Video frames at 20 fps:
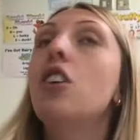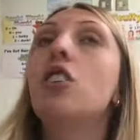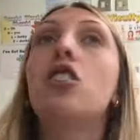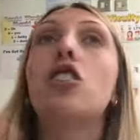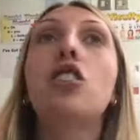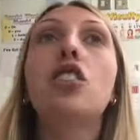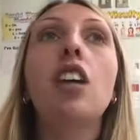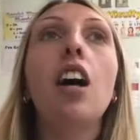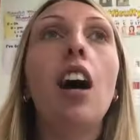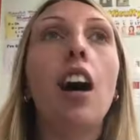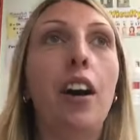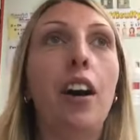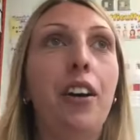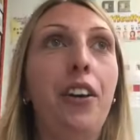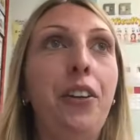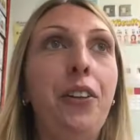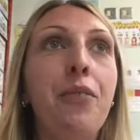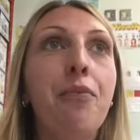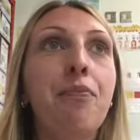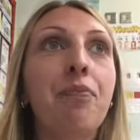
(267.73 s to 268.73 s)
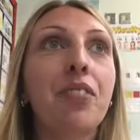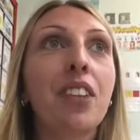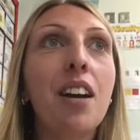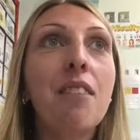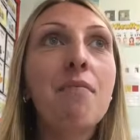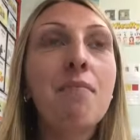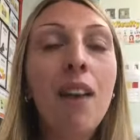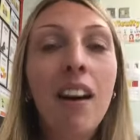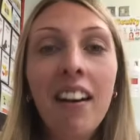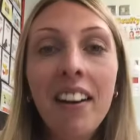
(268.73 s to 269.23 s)
So,
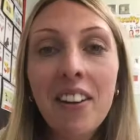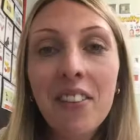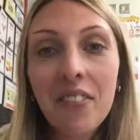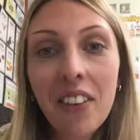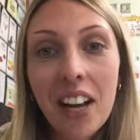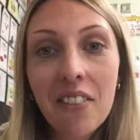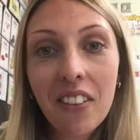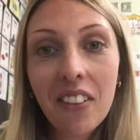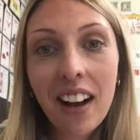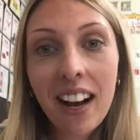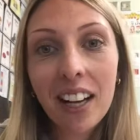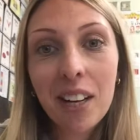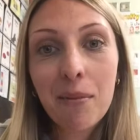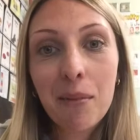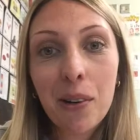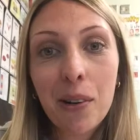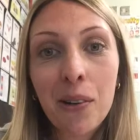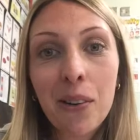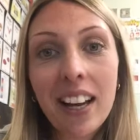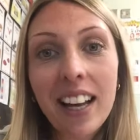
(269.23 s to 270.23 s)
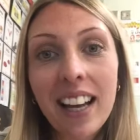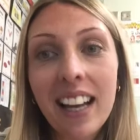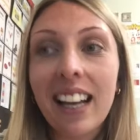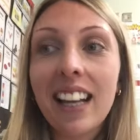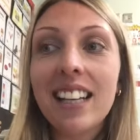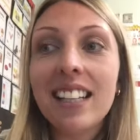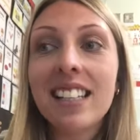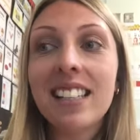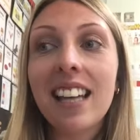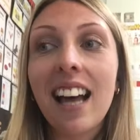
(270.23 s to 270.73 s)
my favourite animal
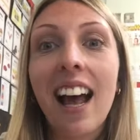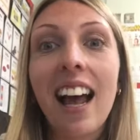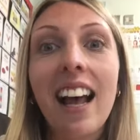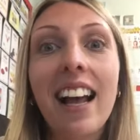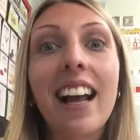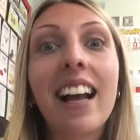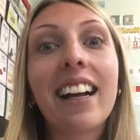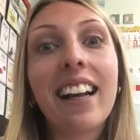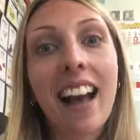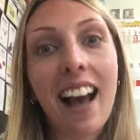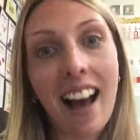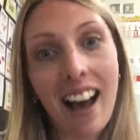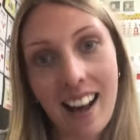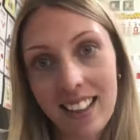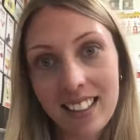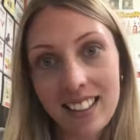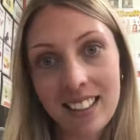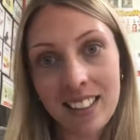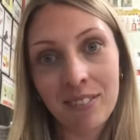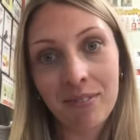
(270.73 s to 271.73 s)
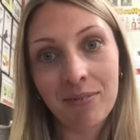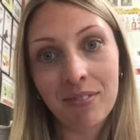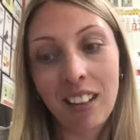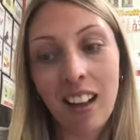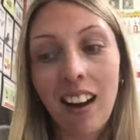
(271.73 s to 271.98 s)
is a cat.